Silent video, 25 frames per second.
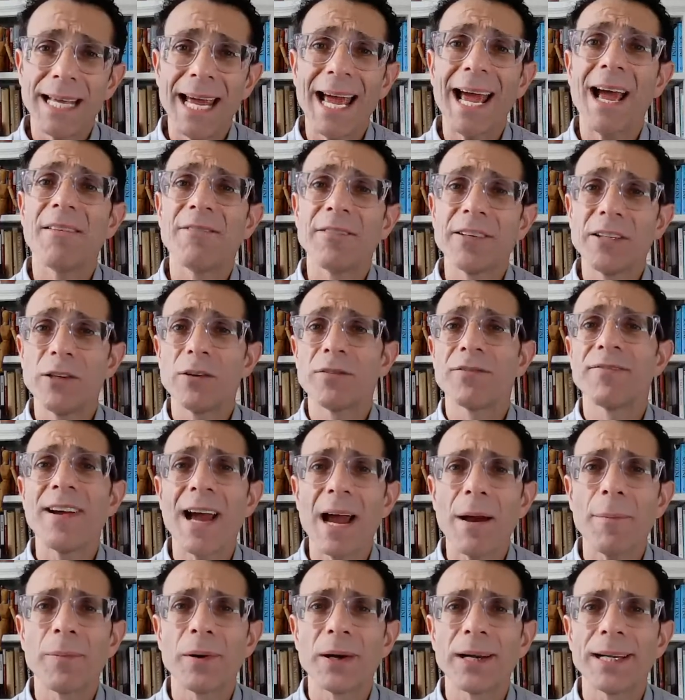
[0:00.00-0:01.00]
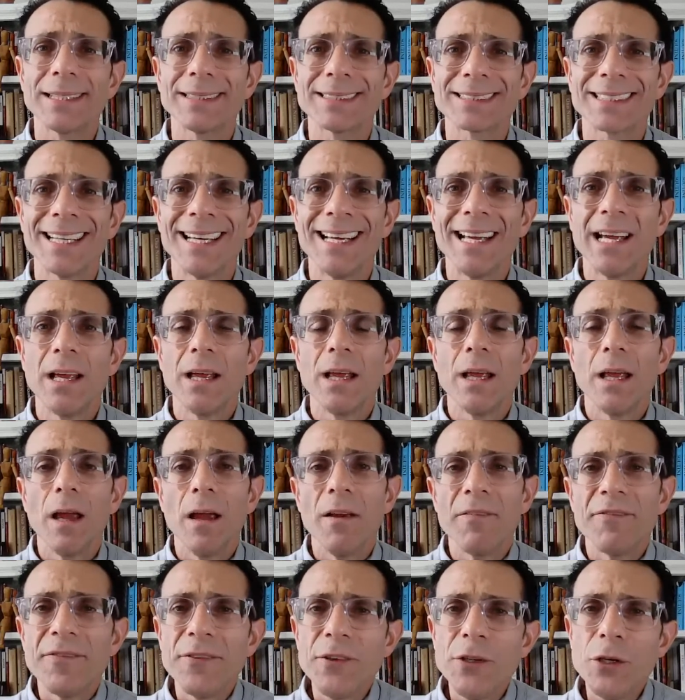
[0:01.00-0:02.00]
to have in your fabrics.
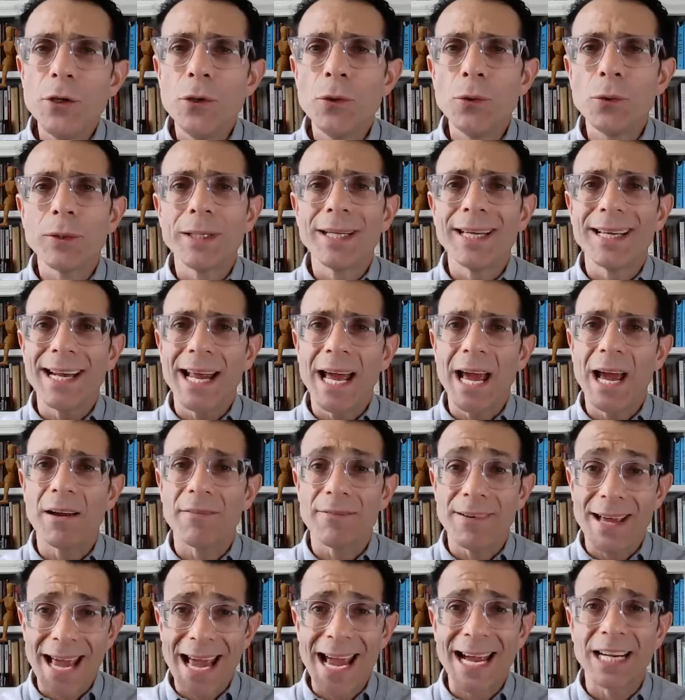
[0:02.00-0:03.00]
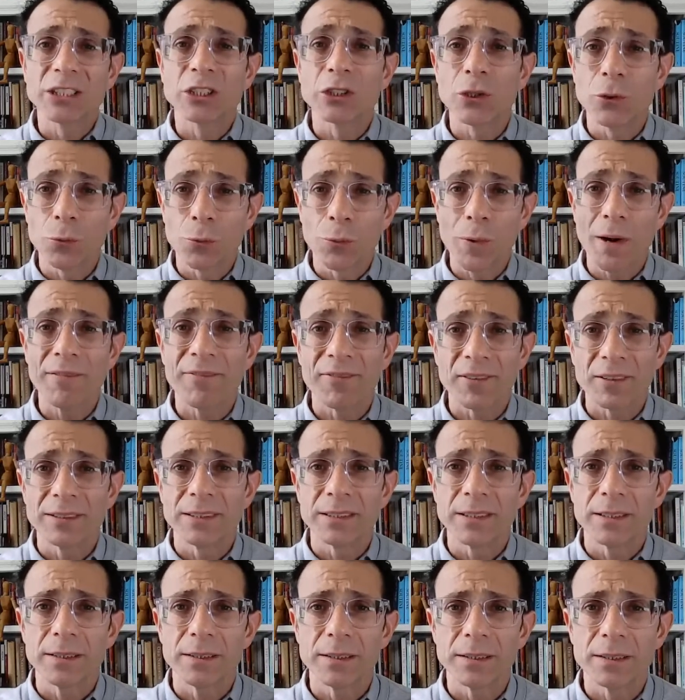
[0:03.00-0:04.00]
If you can have actual
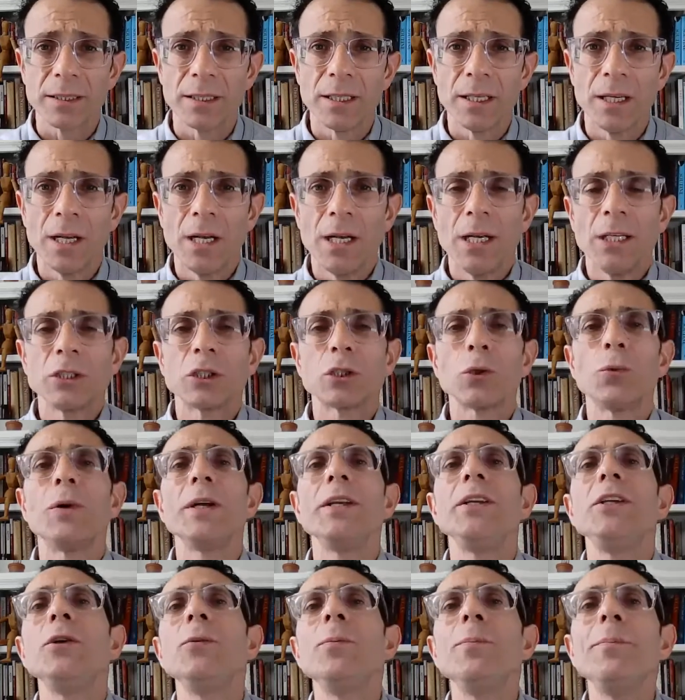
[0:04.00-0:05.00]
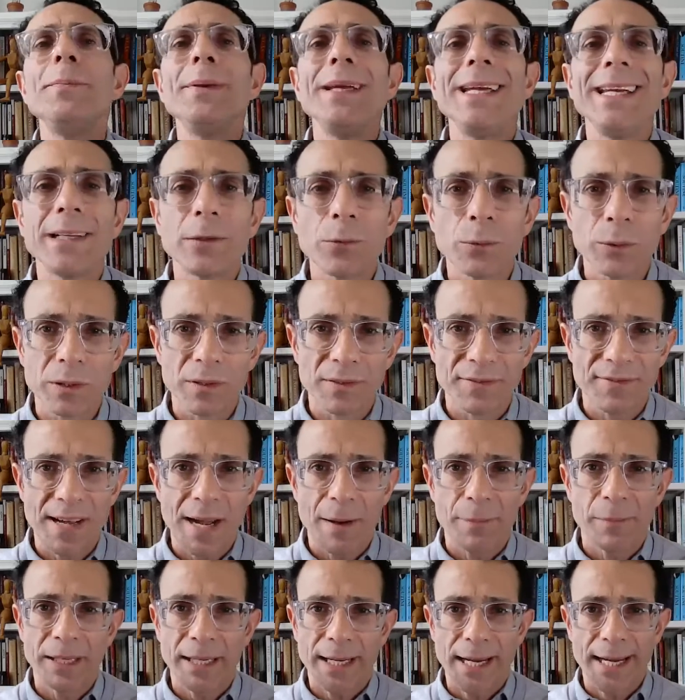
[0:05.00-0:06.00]
references, so when you meet with a
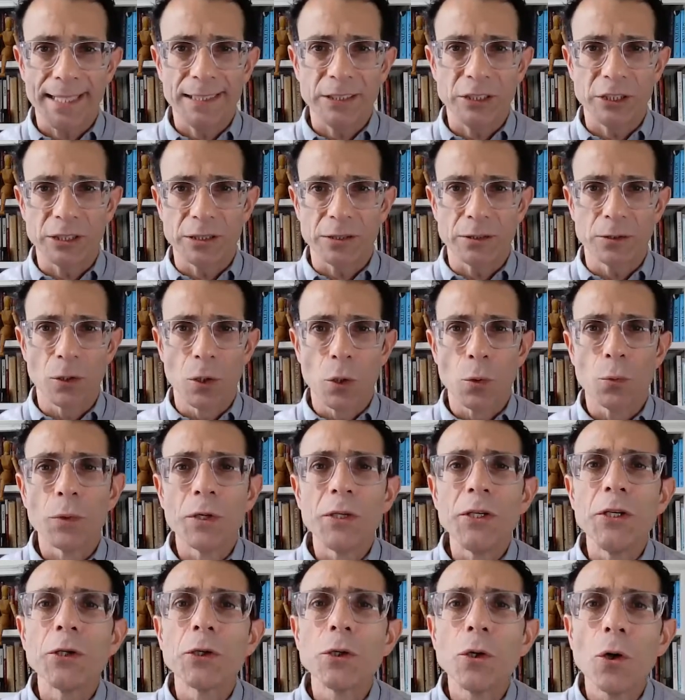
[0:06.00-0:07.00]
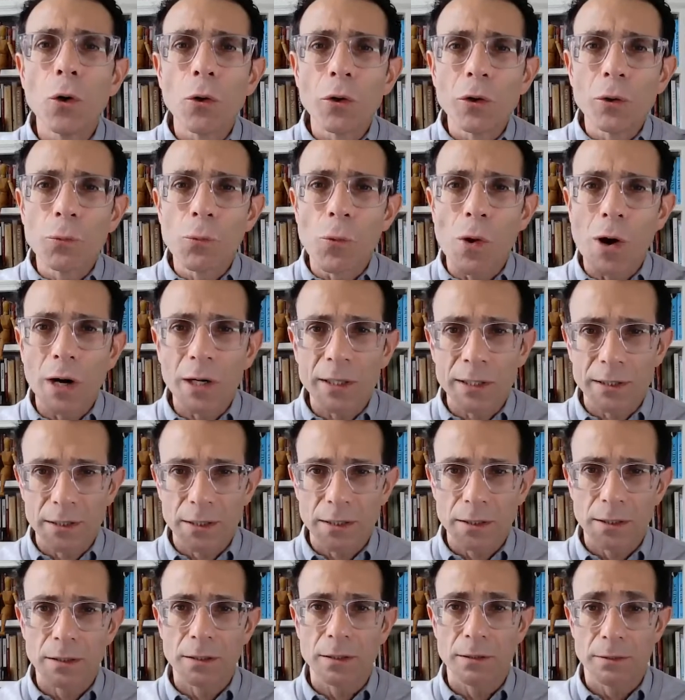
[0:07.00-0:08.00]
fabric agent, when you go and
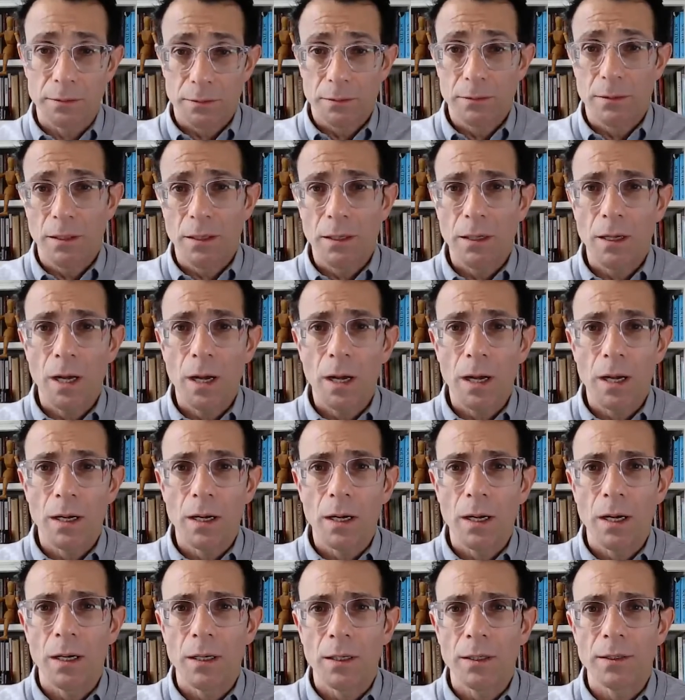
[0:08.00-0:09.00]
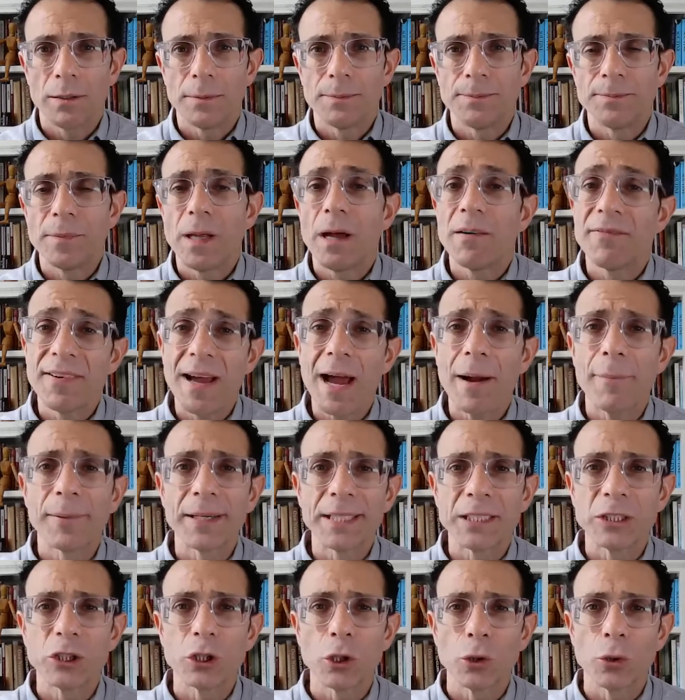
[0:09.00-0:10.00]
walk a
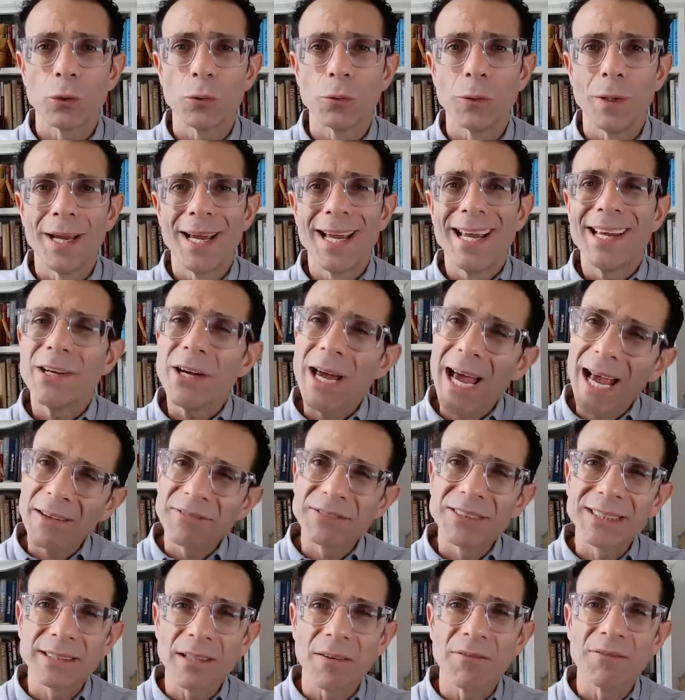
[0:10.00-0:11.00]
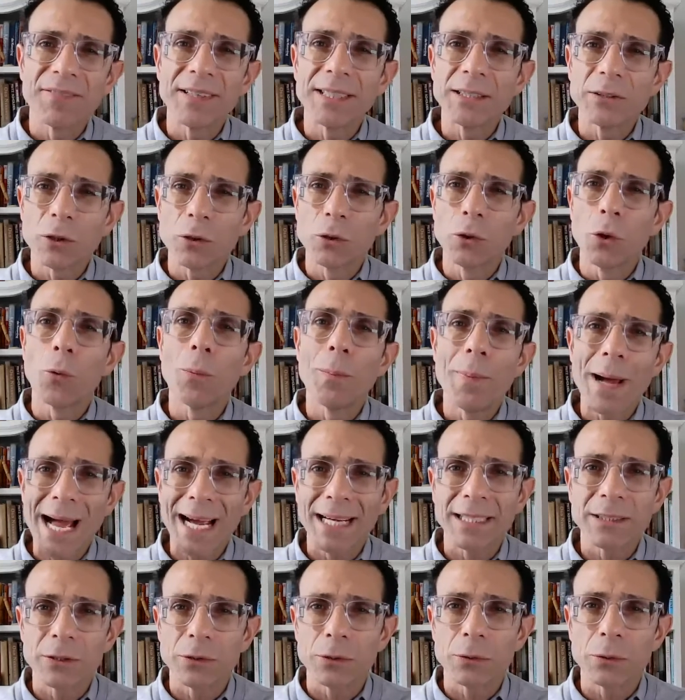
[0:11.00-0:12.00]
fabric show, you have something to go
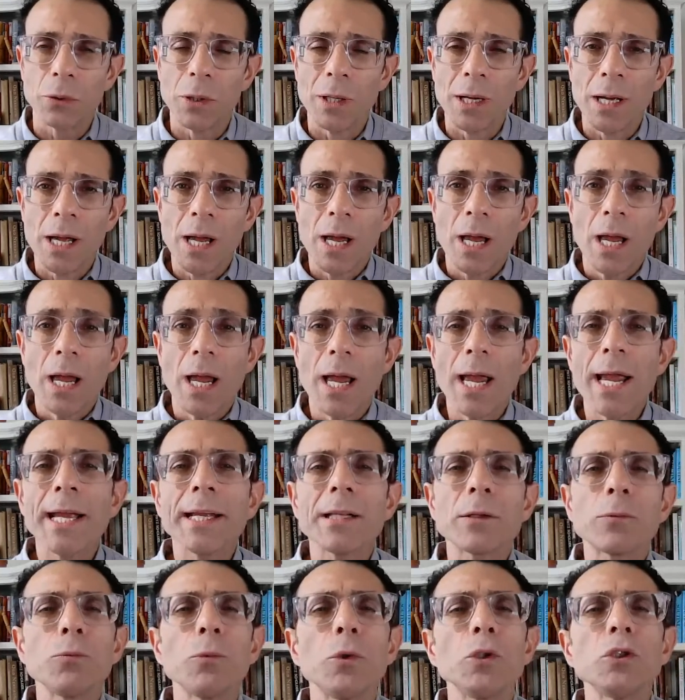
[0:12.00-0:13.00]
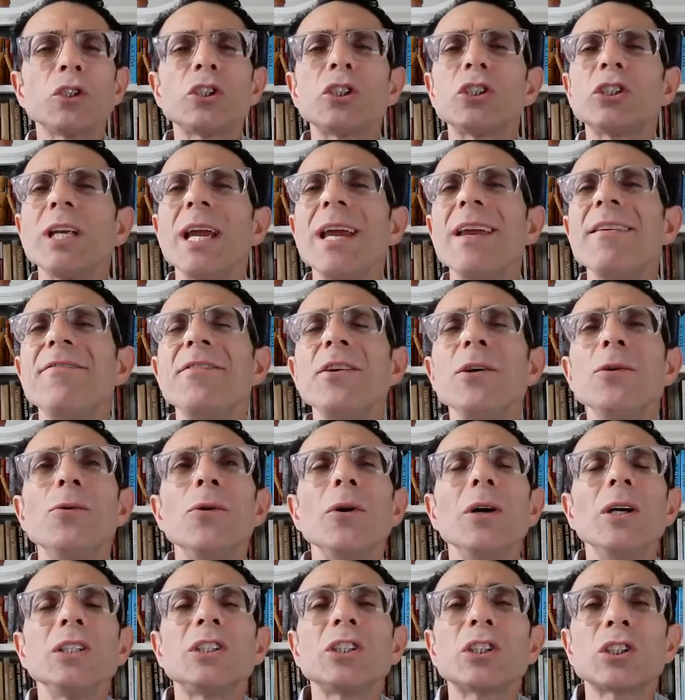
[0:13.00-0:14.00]
back to. It will save
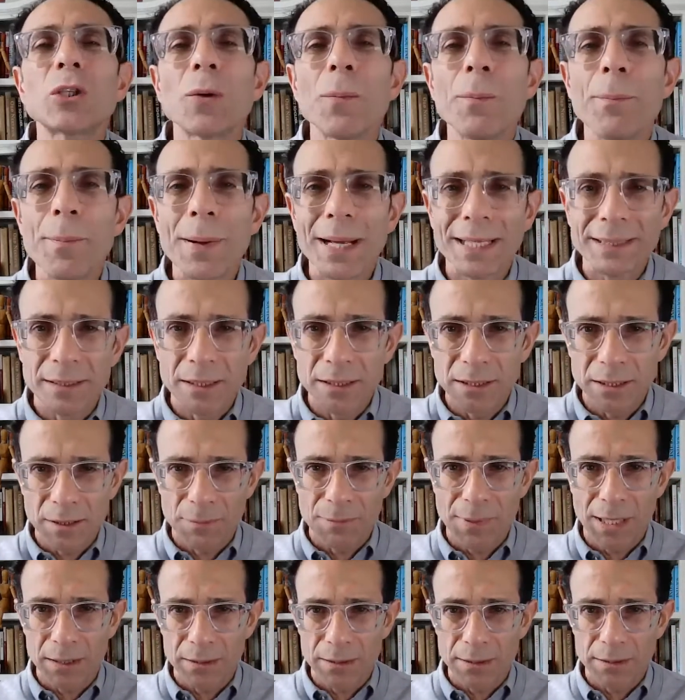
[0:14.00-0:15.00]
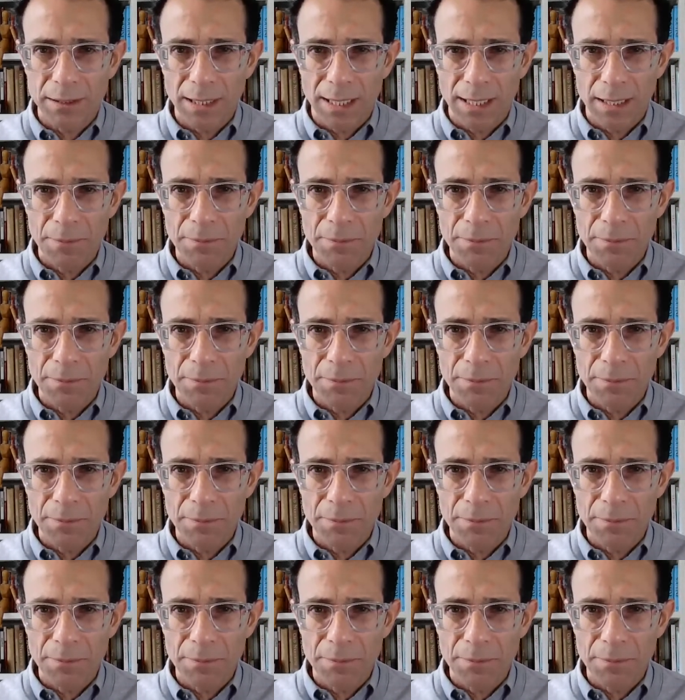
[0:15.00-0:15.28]
you a tremendous amount of